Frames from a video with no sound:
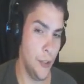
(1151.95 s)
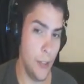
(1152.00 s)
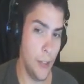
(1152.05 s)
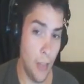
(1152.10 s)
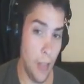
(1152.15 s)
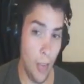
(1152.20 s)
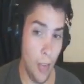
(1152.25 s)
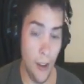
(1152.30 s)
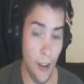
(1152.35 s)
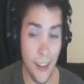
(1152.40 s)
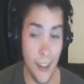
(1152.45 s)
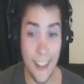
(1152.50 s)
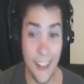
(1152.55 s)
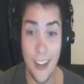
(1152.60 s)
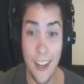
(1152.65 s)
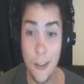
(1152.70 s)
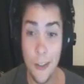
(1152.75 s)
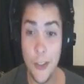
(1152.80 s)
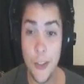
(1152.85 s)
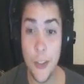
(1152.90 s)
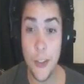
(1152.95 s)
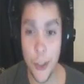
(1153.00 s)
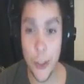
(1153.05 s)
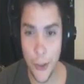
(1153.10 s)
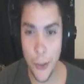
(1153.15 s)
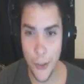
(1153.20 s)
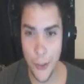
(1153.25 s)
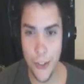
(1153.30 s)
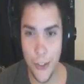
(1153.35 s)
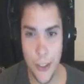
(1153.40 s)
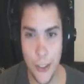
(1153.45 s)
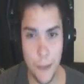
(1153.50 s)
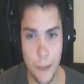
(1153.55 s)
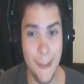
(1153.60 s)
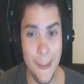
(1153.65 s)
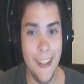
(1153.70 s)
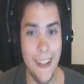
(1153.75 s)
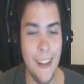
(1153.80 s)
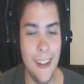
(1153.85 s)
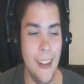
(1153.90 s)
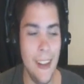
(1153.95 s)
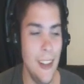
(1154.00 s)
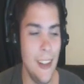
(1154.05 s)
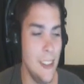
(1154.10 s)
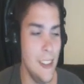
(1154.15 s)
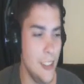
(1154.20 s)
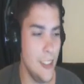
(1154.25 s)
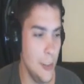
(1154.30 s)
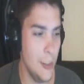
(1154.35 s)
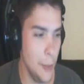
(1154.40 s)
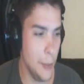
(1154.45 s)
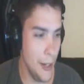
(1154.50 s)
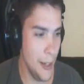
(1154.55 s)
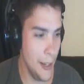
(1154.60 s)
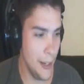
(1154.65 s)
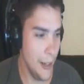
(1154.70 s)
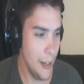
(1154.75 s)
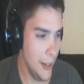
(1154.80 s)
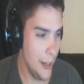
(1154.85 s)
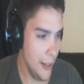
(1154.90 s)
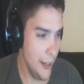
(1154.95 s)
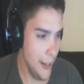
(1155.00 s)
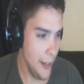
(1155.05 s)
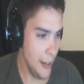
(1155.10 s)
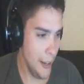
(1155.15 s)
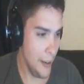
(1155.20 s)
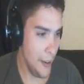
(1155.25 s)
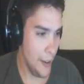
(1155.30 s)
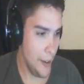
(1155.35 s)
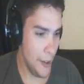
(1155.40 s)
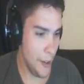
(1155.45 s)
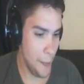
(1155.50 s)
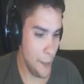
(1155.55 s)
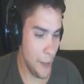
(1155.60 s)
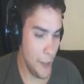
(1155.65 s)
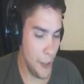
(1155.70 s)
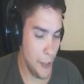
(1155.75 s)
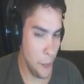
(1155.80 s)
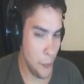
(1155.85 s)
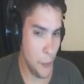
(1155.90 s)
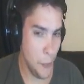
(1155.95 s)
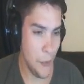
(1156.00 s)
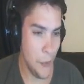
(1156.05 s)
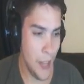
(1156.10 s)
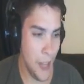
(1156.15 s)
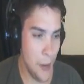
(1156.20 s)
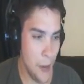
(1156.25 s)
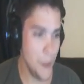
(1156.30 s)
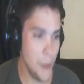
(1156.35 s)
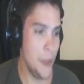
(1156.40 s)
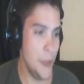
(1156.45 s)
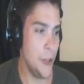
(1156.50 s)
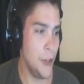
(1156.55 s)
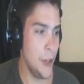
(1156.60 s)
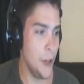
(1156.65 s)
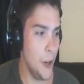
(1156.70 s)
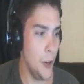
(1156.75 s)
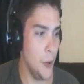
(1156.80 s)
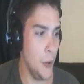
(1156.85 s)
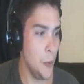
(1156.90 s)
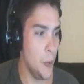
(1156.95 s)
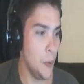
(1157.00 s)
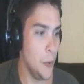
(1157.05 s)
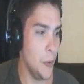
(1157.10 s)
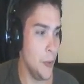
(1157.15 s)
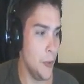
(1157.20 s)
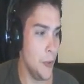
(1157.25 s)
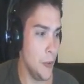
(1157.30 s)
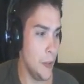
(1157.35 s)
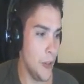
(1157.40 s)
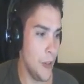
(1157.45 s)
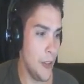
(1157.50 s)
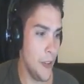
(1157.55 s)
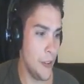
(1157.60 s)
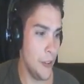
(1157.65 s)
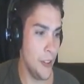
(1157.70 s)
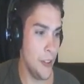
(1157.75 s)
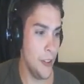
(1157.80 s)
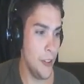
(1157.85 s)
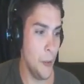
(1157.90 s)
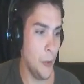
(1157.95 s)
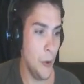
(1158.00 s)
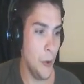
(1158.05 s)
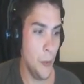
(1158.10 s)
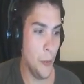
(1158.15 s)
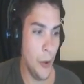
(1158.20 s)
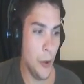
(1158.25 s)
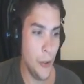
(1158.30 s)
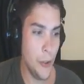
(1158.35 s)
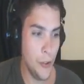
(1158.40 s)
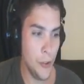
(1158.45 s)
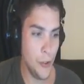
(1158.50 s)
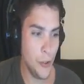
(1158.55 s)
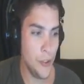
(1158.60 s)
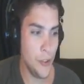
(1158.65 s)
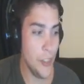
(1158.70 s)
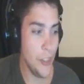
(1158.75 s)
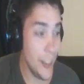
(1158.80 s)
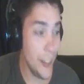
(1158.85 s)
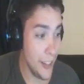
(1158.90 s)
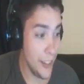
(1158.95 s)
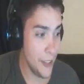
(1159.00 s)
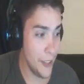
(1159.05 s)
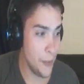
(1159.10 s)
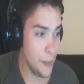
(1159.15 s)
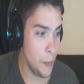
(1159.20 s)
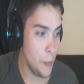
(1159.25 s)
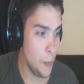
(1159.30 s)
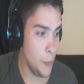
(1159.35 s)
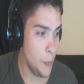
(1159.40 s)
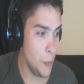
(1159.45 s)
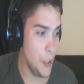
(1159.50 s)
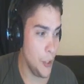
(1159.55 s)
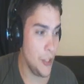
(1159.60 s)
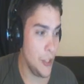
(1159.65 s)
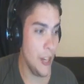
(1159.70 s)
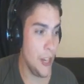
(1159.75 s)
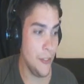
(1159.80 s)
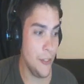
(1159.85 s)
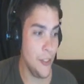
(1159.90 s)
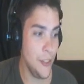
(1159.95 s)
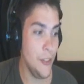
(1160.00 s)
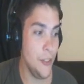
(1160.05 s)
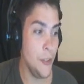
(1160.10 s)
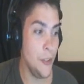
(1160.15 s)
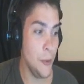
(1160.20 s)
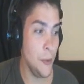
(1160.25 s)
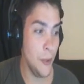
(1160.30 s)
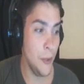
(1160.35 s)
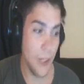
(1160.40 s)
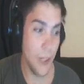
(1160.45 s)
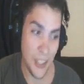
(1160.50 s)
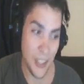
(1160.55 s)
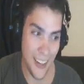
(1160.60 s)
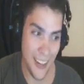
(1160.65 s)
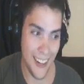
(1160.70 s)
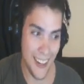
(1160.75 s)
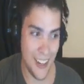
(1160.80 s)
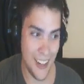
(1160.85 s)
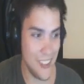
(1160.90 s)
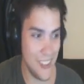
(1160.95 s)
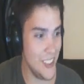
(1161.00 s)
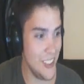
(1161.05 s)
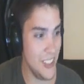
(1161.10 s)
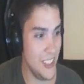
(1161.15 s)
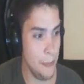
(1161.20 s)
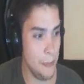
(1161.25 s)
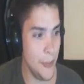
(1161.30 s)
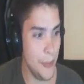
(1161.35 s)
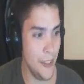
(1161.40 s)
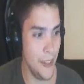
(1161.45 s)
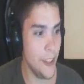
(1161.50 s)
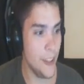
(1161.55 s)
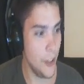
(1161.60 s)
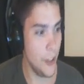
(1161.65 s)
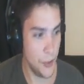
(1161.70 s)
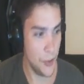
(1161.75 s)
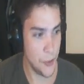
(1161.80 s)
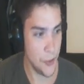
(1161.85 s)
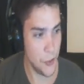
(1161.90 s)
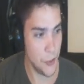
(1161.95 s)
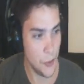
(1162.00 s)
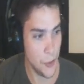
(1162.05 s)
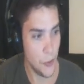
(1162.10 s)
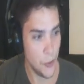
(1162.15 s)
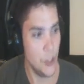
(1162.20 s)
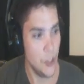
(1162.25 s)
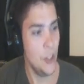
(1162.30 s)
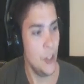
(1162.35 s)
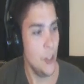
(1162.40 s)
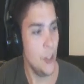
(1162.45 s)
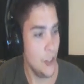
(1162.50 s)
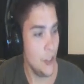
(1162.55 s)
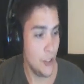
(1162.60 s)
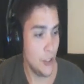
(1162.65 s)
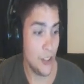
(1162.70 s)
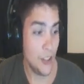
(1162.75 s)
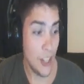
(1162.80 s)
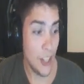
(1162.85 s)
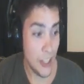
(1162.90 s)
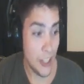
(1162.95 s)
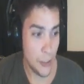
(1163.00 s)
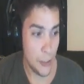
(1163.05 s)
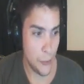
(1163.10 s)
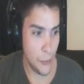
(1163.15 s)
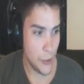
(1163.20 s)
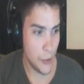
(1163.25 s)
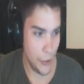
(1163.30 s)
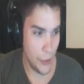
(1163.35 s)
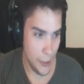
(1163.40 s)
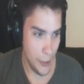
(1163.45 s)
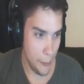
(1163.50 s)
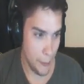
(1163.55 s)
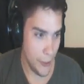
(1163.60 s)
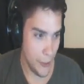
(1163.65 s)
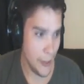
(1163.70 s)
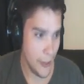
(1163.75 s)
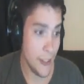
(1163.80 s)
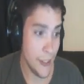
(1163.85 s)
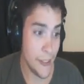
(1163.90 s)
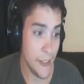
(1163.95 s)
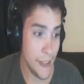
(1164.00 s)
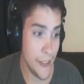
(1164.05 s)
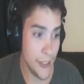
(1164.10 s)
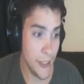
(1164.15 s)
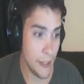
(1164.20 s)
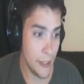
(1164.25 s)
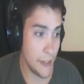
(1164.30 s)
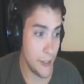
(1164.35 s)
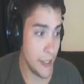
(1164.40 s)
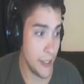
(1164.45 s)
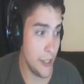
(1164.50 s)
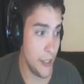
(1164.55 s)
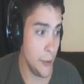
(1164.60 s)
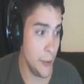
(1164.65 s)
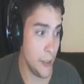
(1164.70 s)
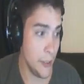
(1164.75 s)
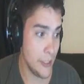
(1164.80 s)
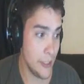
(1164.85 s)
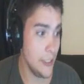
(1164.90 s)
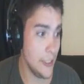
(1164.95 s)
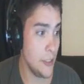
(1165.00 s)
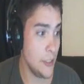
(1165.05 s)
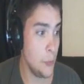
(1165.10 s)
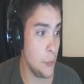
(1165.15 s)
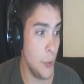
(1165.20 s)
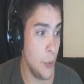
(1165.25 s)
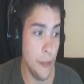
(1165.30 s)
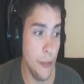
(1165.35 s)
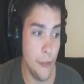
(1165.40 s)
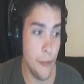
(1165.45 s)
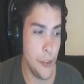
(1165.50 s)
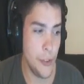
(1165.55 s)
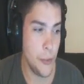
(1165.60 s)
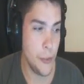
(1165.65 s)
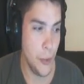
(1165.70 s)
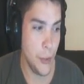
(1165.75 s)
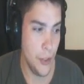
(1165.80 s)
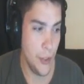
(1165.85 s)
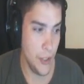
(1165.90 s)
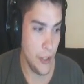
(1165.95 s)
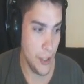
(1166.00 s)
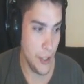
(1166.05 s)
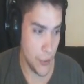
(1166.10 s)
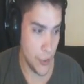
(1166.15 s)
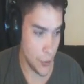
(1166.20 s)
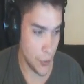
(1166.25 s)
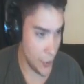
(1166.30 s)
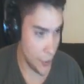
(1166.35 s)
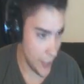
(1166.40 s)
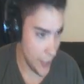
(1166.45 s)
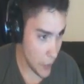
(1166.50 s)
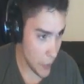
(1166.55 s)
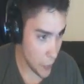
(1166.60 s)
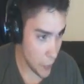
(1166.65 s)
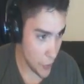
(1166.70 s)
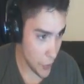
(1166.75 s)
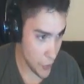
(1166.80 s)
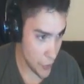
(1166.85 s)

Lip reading: Encounter Journal is being enhanced in a way. It will now show, or rather, it will also say what you have to do in an encounter depending on your role. Such as for a DPS, that you have to kill at least one of the 2 engineers on Garrosh.